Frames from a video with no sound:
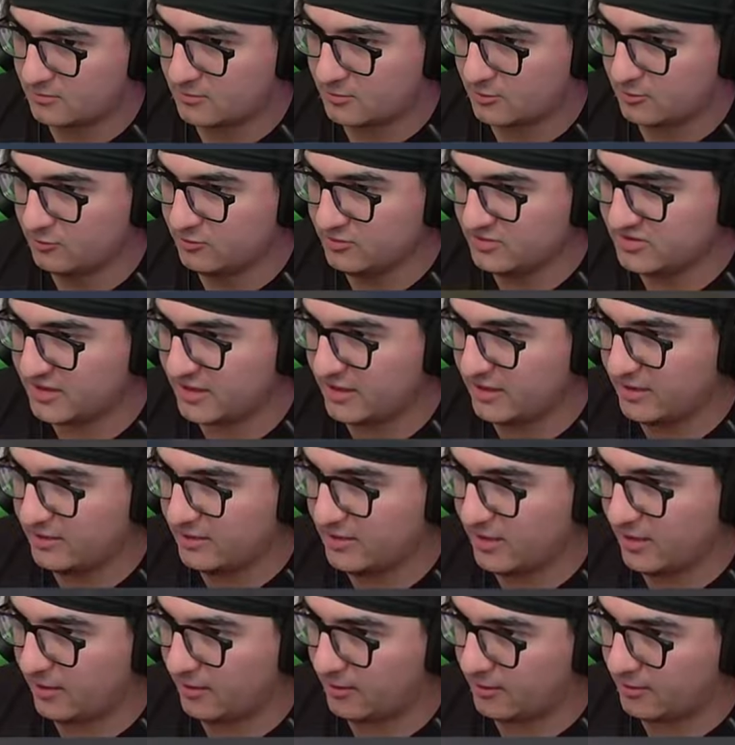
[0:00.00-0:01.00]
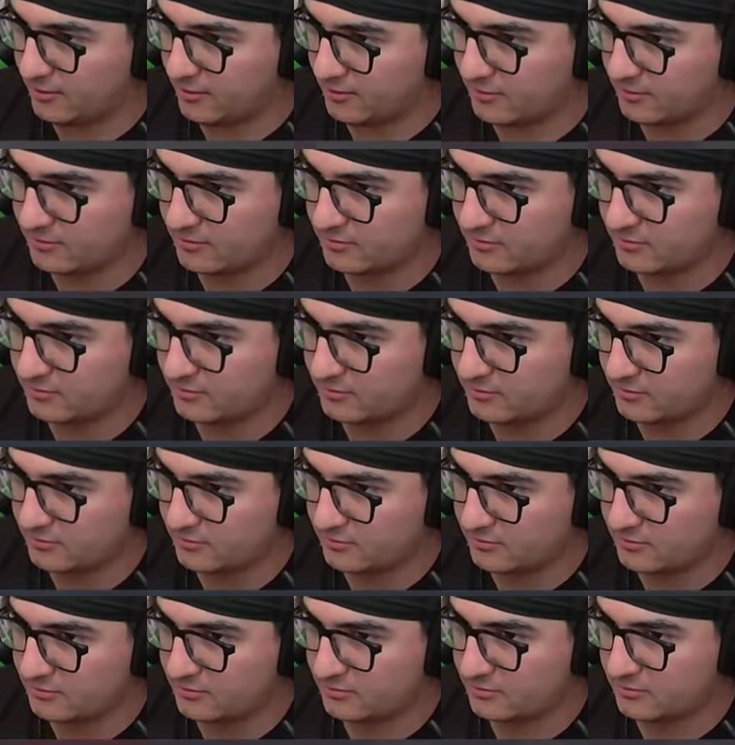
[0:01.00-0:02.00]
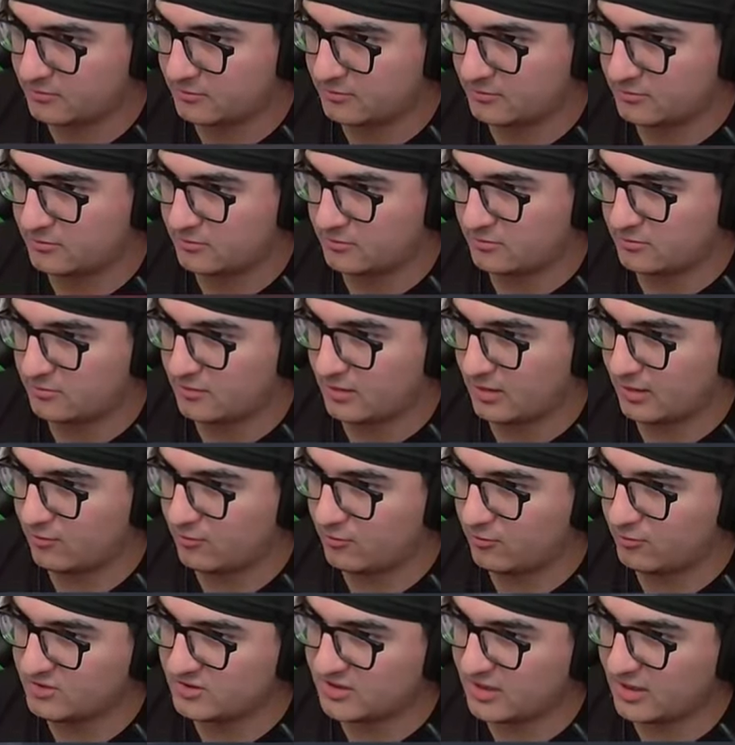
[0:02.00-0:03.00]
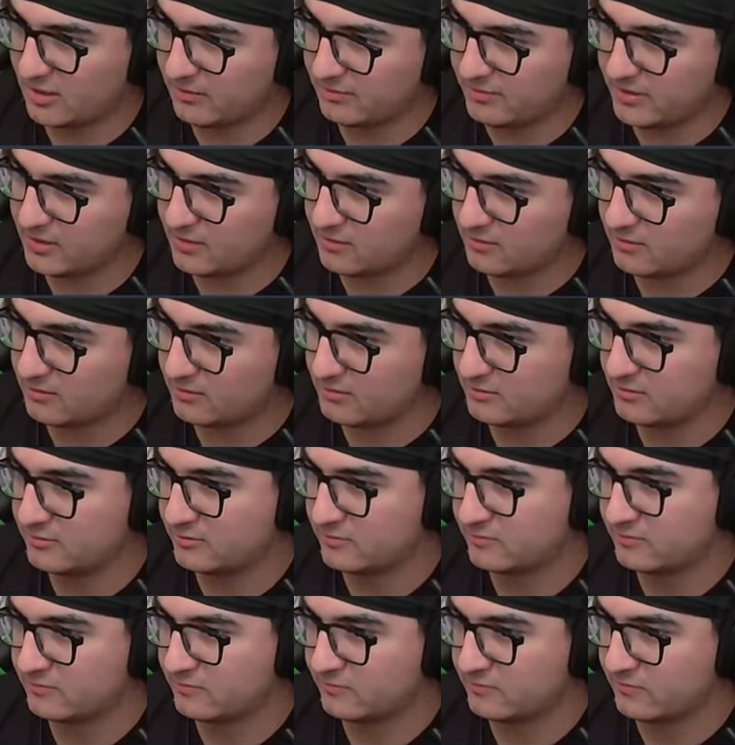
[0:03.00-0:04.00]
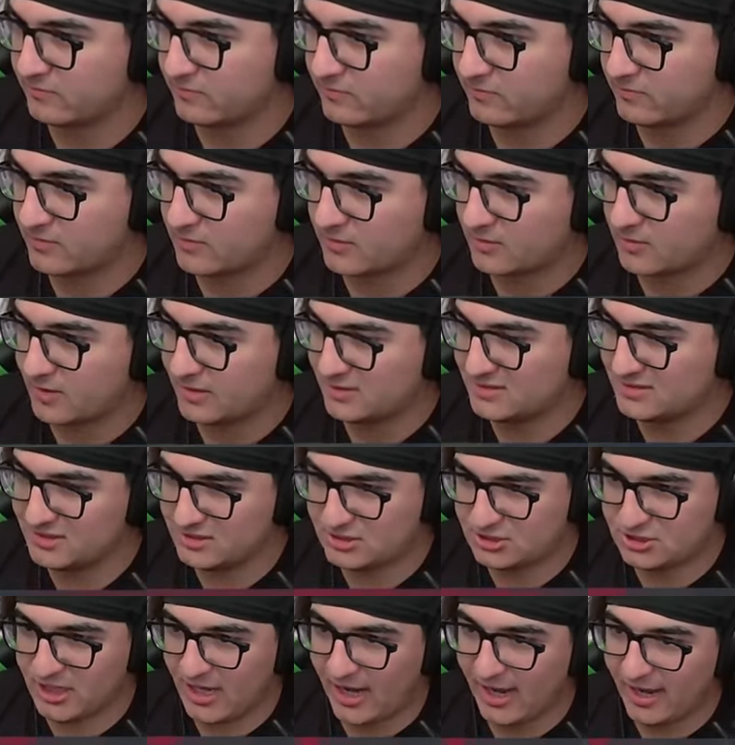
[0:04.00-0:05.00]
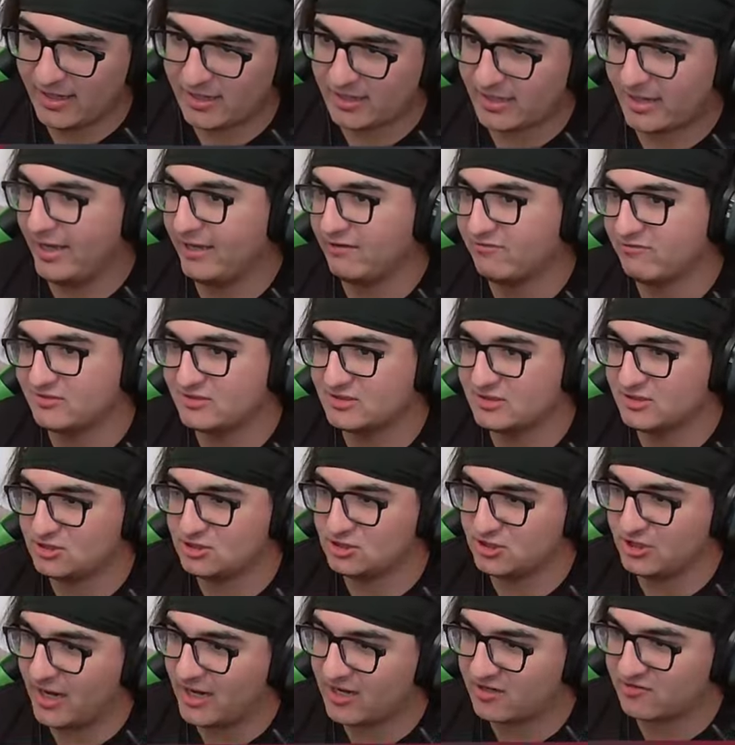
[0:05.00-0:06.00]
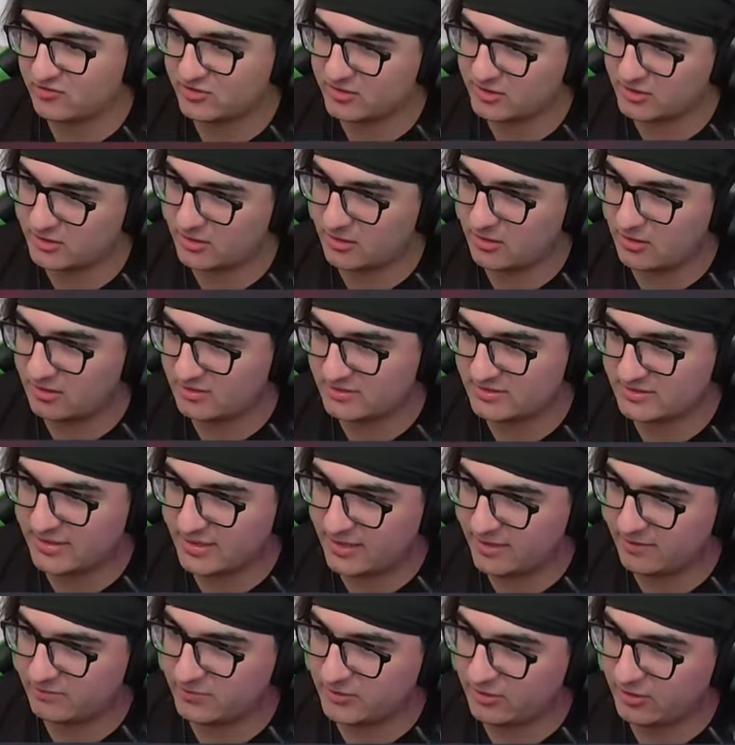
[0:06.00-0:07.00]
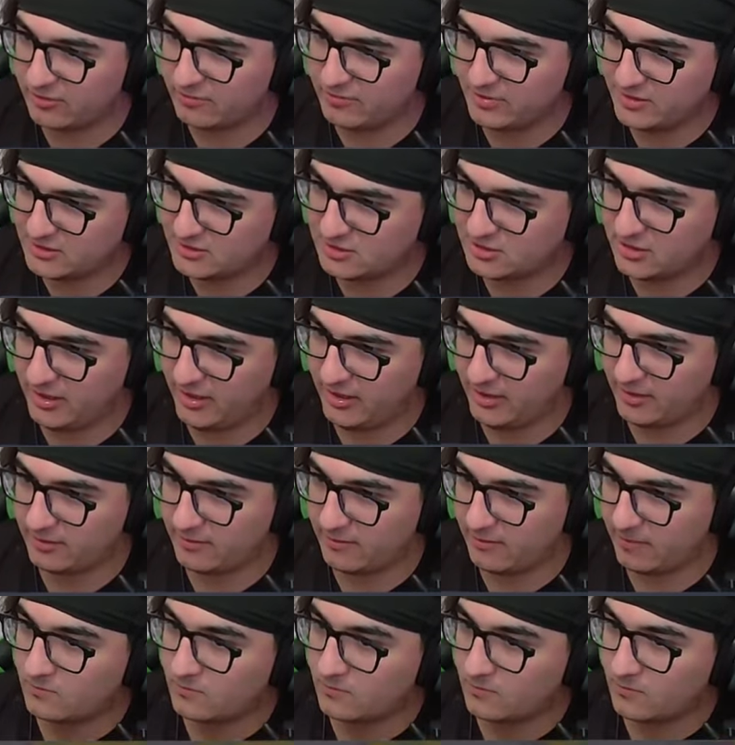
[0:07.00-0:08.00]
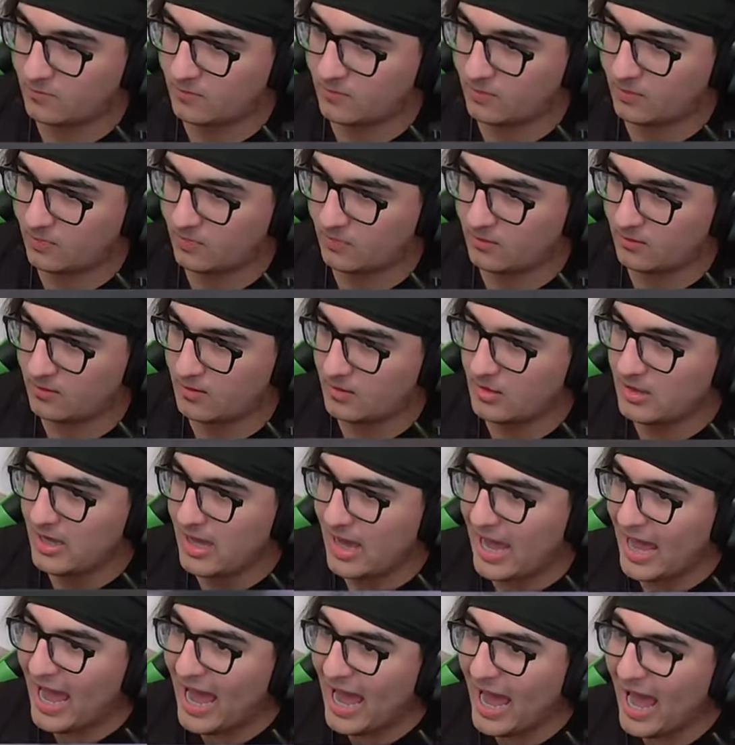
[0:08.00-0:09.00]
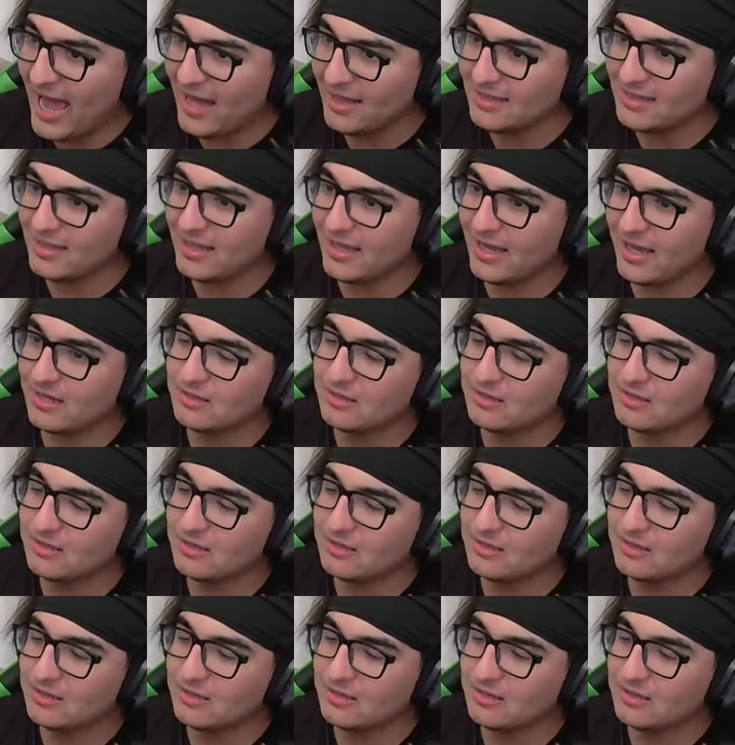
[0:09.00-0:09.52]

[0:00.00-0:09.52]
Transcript: Who's in there? Like, who's humming? Is it Jack? I haven't seen Jack for such a long time, bro. I miss Jack. Alan!